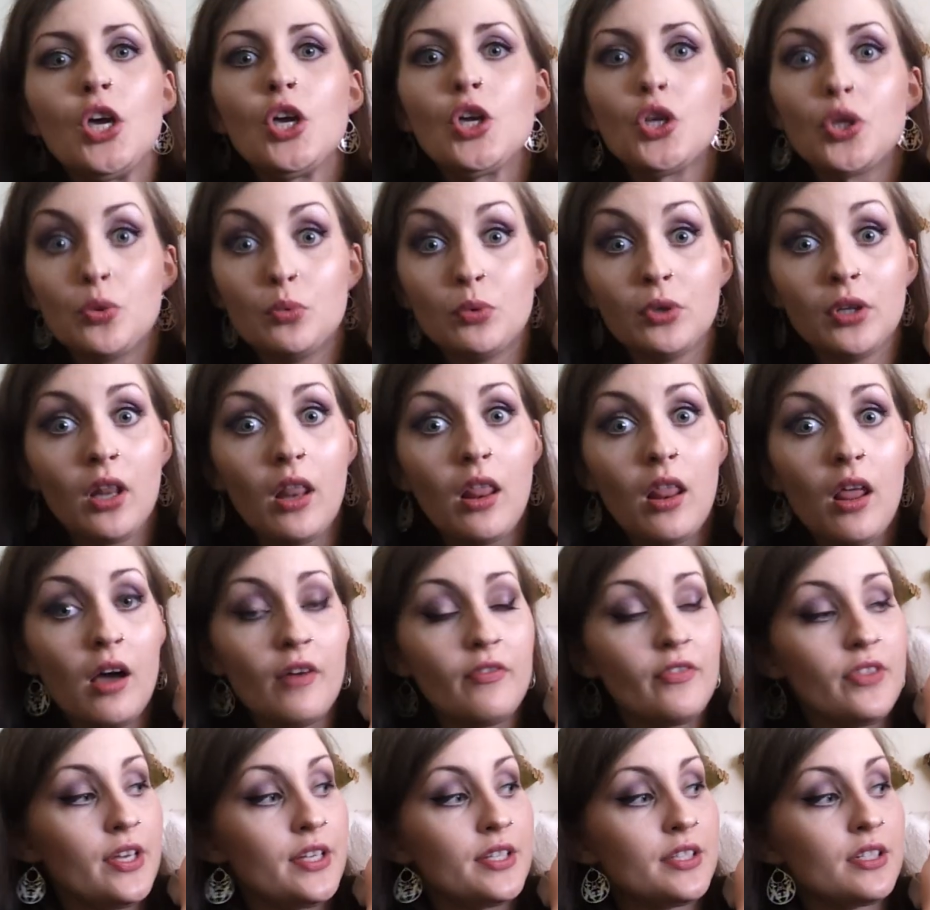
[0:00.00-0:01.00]
you would
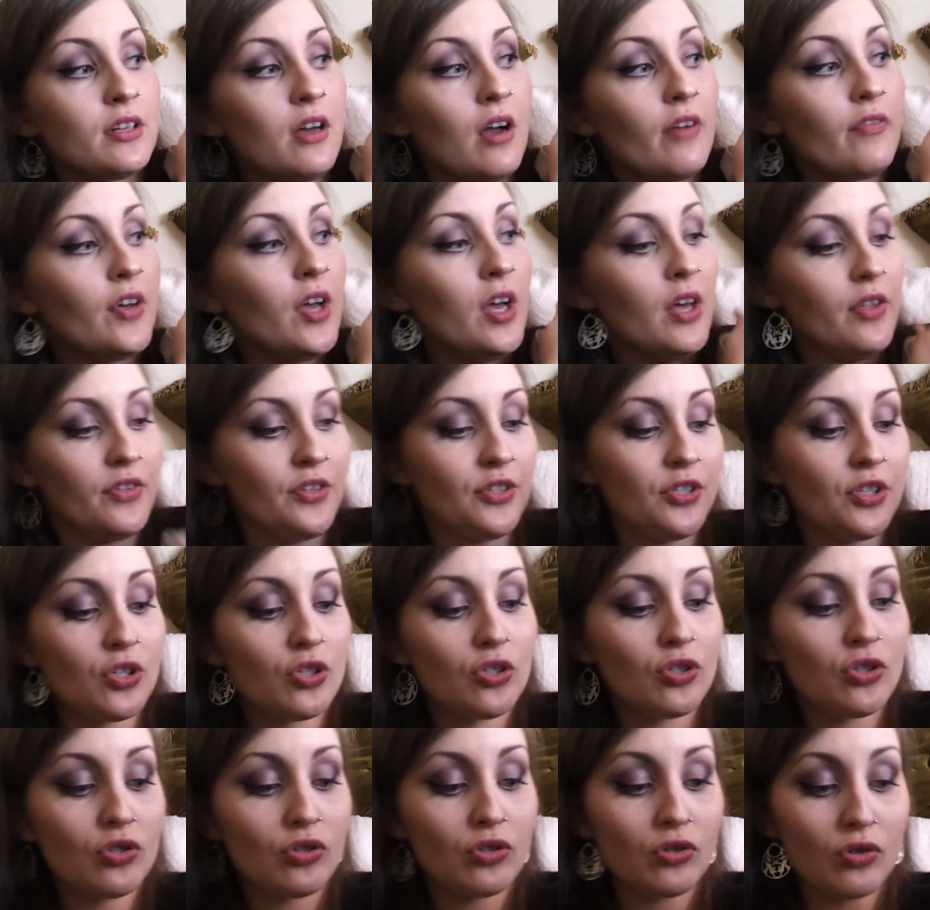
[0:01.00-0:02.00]
love their stuff. This is
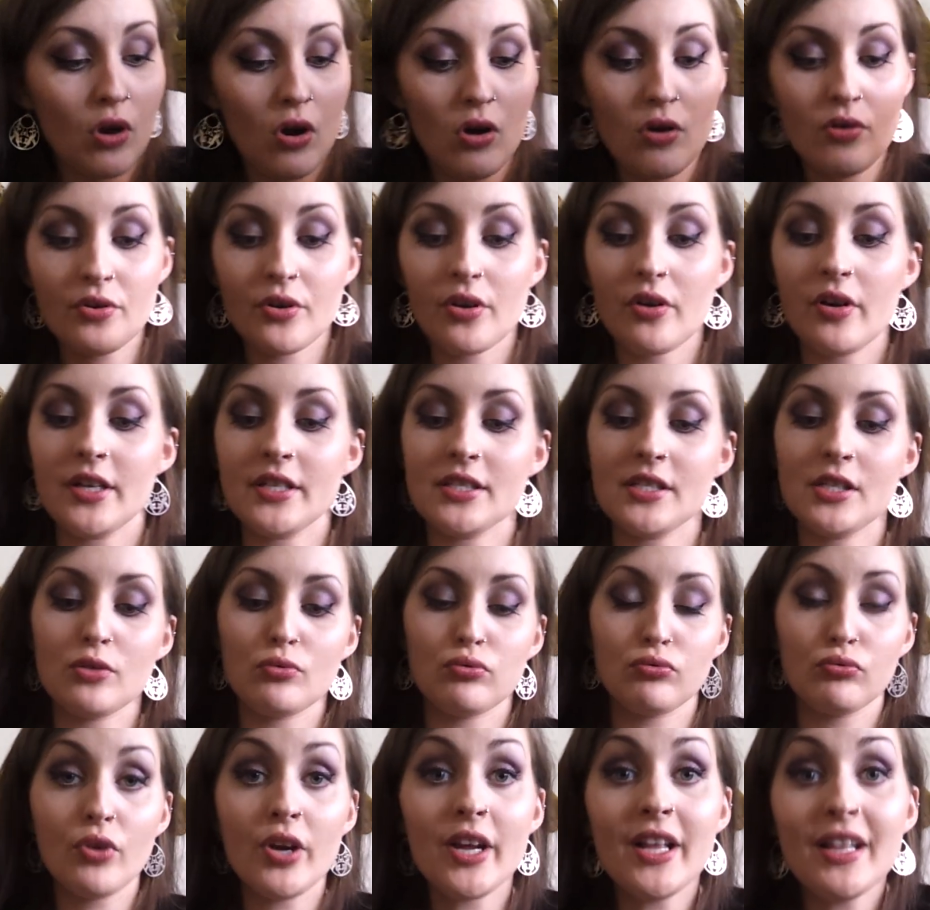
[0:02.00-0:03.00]
so nice. It's
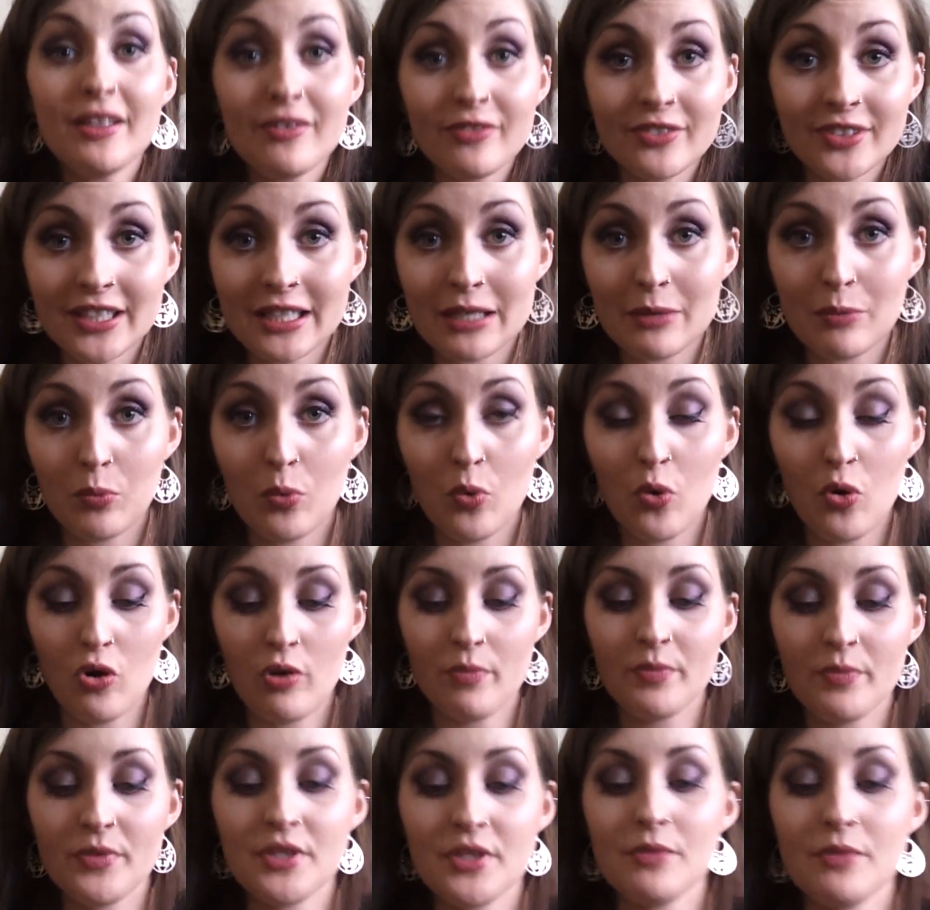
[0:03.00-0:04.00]
really, really
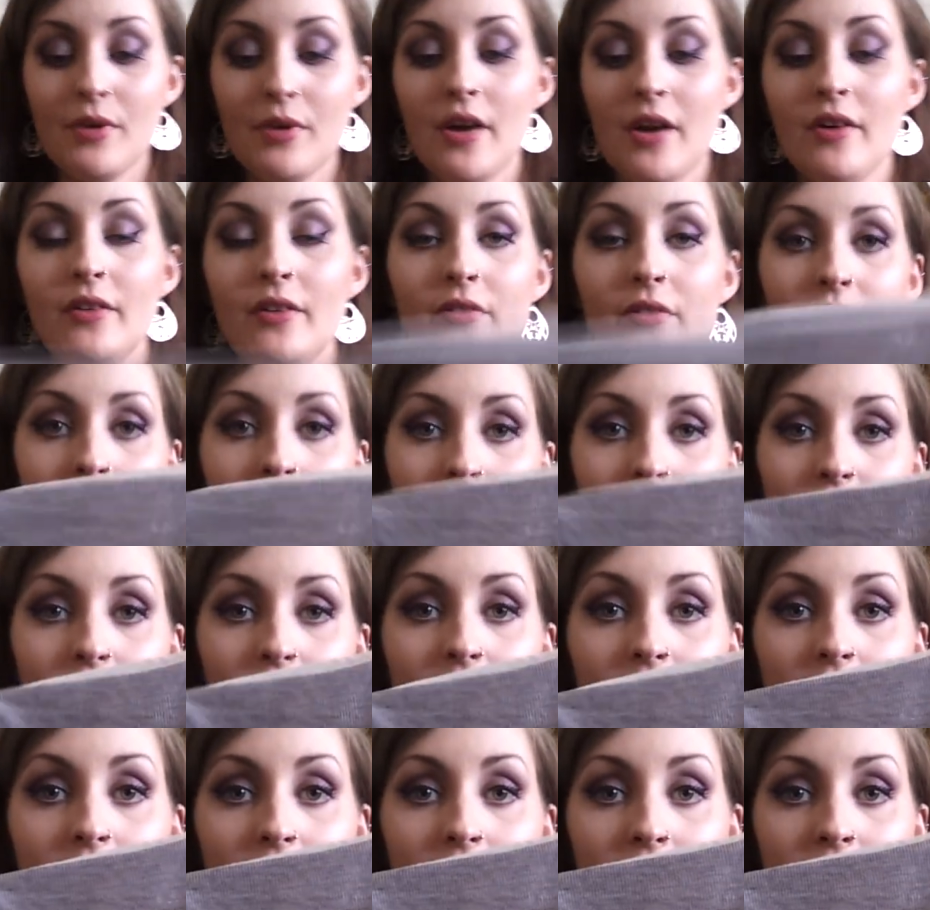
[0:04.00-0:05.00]
warm as well. It's got,
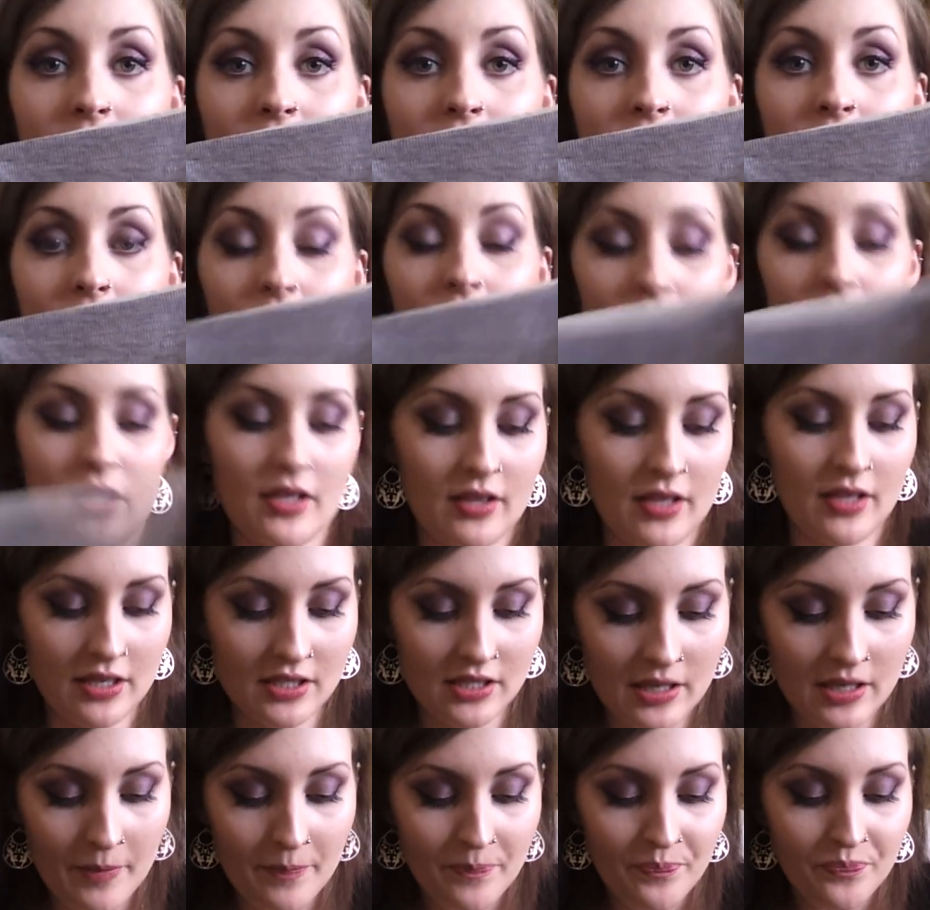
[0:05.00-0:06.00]
the inside looks like
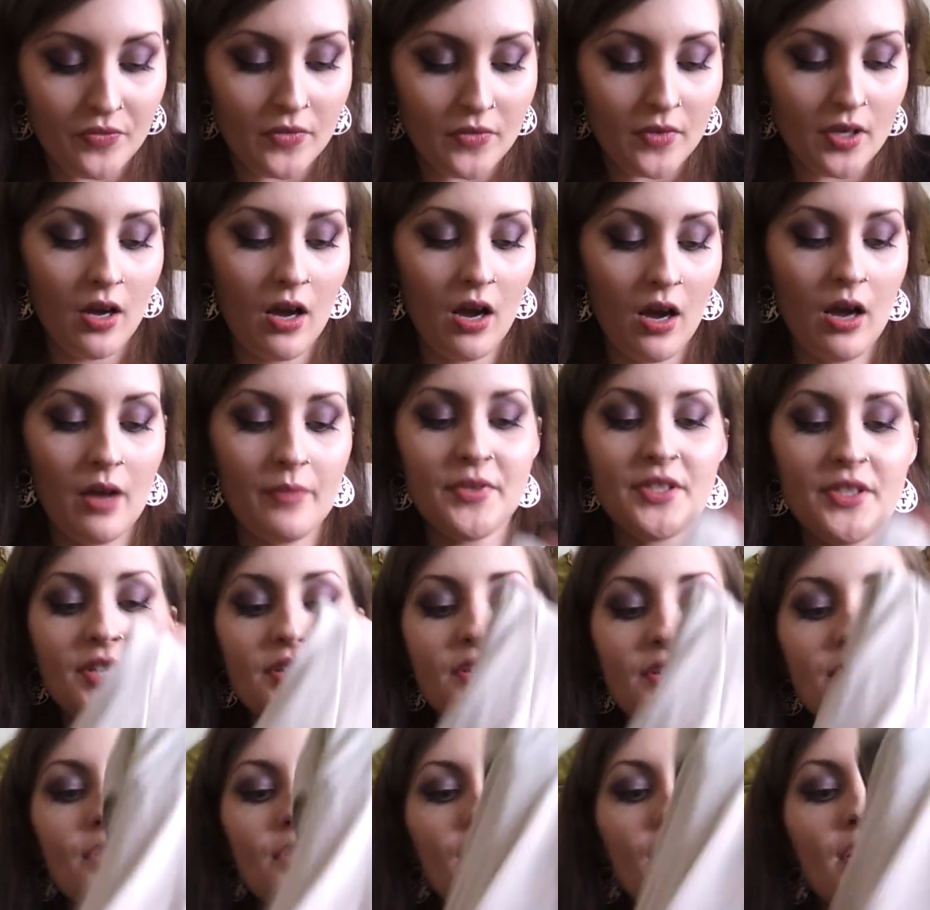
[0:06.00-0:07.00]
this. This
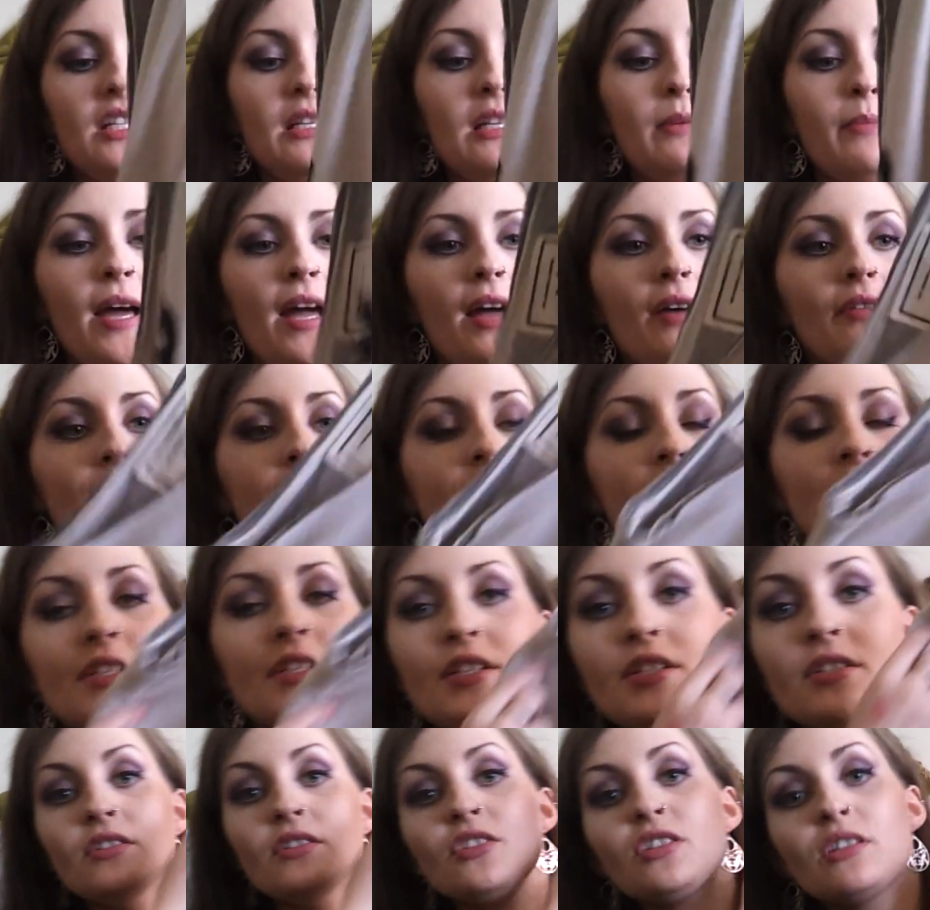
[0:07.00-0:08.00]
is £30 and
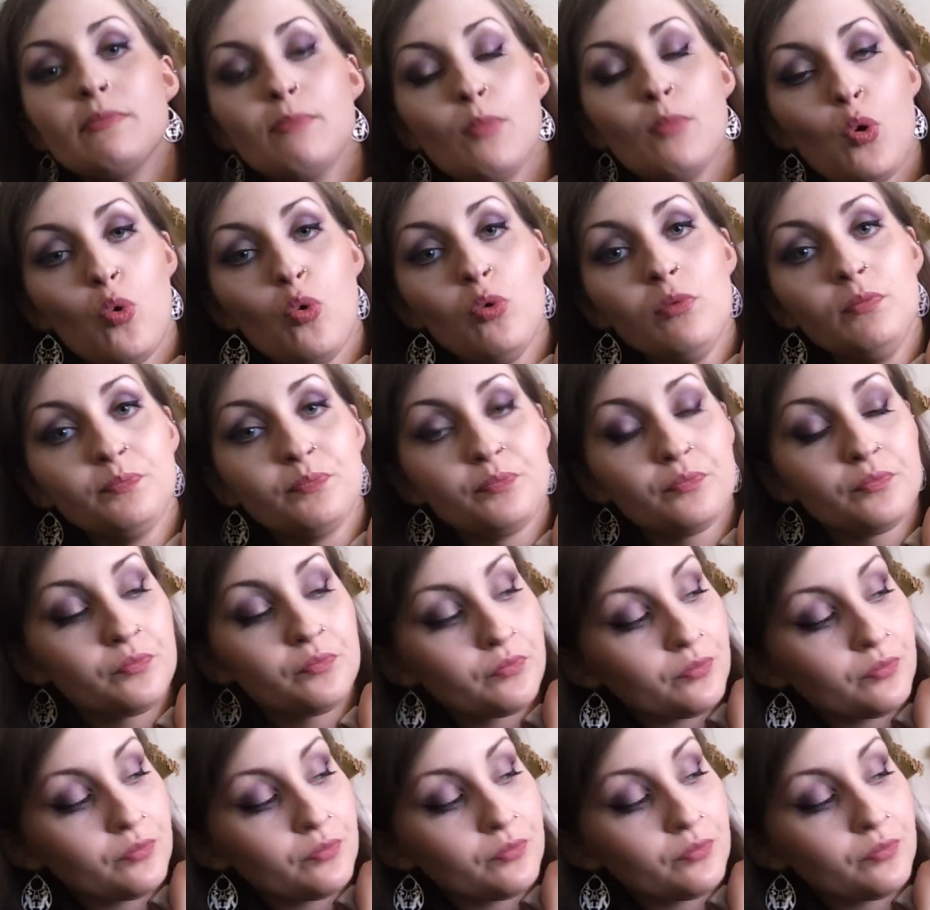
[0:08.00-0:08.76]
this small.